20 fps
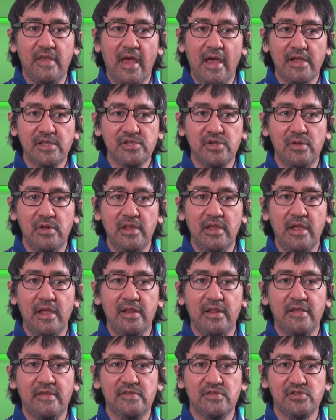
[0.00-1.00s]
actually
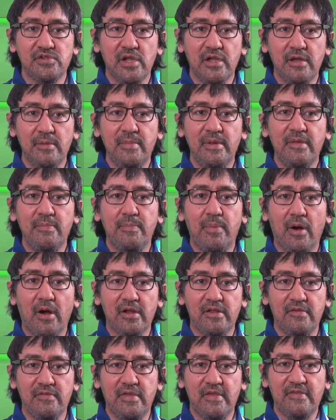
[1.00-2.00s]
inextricably
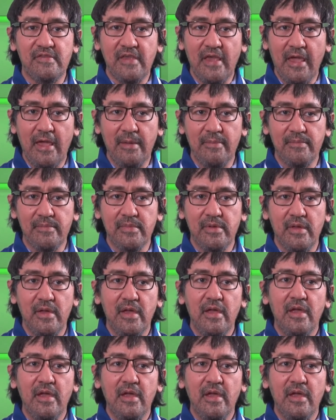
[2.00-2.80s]
part of the same,